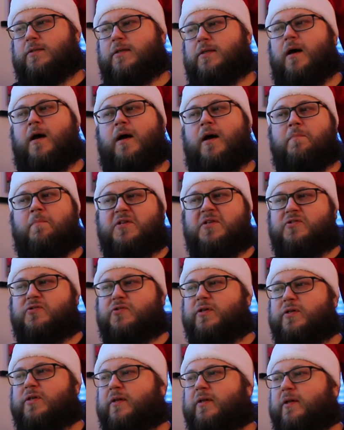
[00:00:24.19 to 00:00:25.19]
a
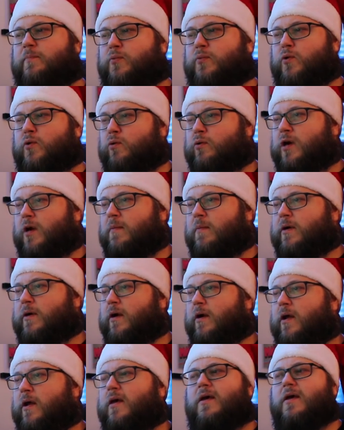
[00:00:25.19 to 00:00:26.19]
mistreated programmer
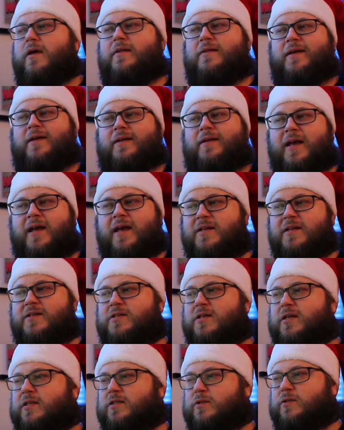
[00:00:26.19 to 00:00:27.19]
that hates
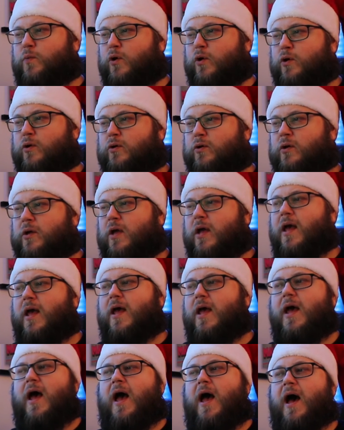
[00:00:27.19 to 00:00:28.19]
his work
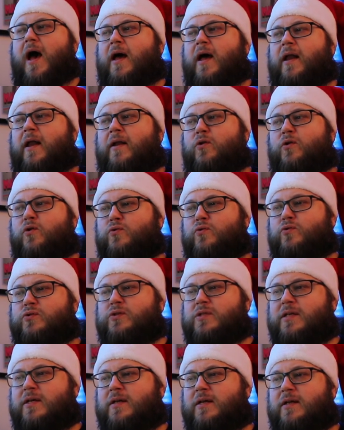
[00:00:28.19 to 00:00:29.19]
and who
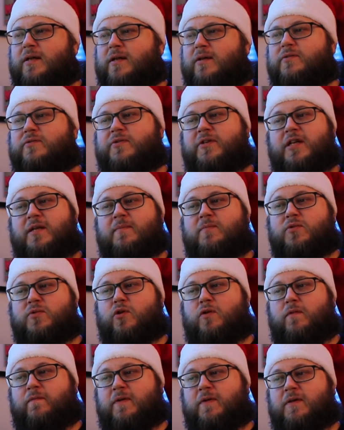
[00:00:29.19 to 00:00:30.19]
still dreams
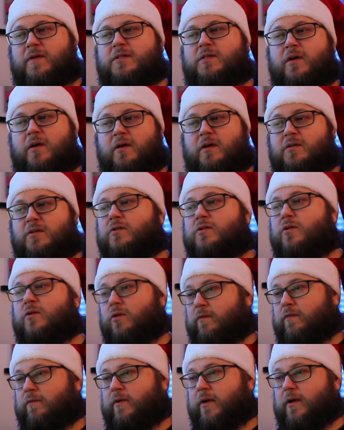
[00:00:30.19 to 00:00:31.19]
of his
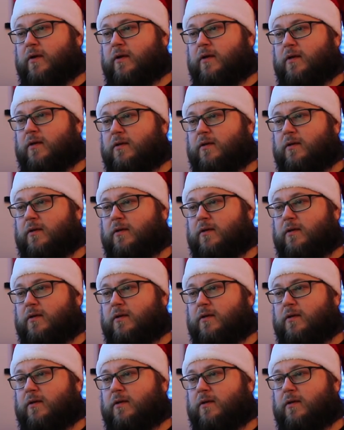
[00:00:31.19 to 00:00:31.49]
ex-girlfriend.